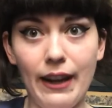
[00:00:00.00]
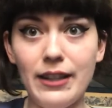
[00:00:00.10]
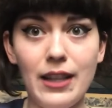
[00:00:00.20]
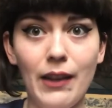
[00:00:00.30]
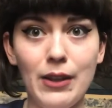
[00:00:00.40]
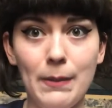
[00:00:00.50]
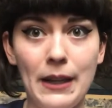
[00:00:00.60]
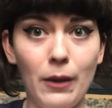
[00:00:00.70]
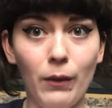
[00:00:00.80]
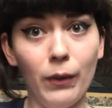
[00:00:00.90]
I didn't even
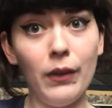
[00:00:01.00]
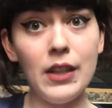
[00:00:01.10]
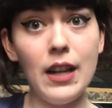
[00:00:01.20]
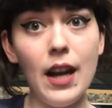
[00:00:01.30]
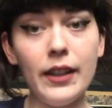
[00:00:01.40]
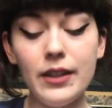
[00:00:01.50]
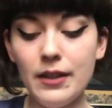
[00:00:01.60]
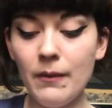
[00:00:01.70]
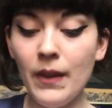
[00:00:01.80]
spend over $50.